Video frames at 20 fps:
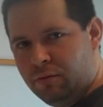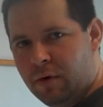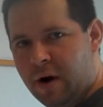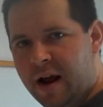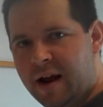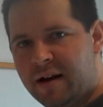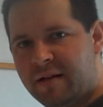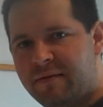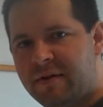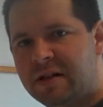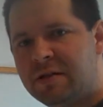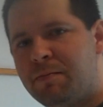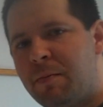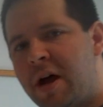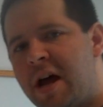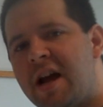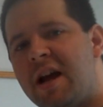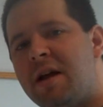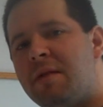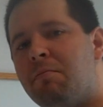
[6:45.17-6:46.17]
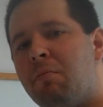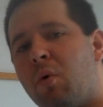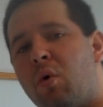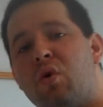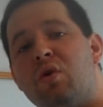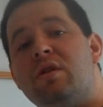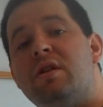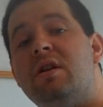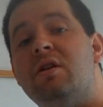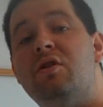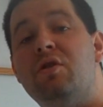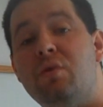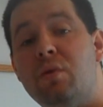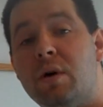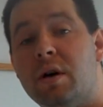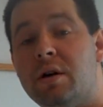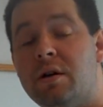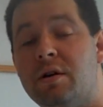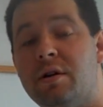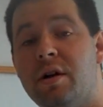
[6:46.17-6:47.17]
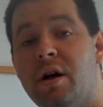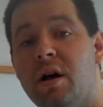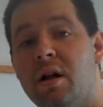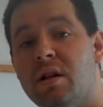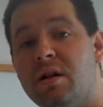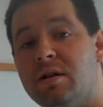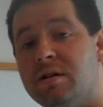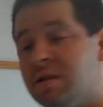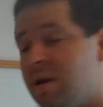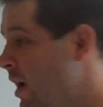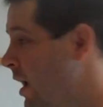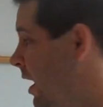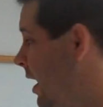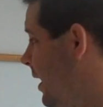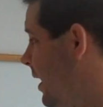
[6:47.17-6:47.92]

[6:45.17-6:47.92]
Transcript: right if he's paid more than $200.